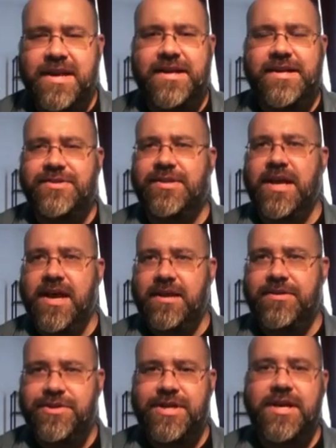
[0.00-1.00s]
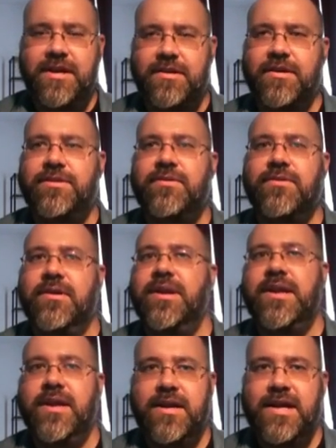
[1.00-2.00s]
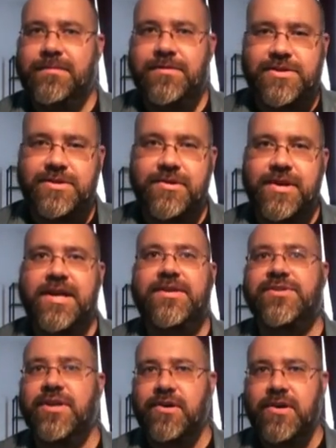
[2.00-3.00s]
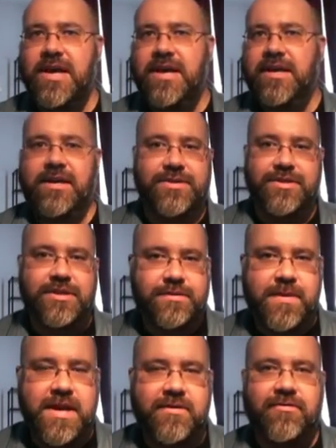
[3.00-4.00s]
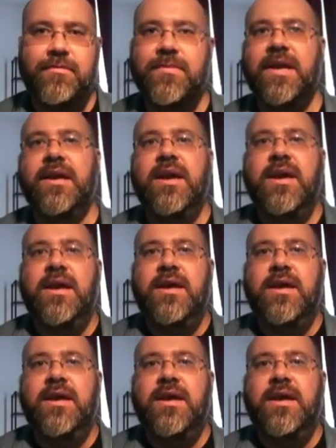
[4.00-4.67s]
Khomeini's a Shia authority and I'm a Sunni, so he doesn't speak for me.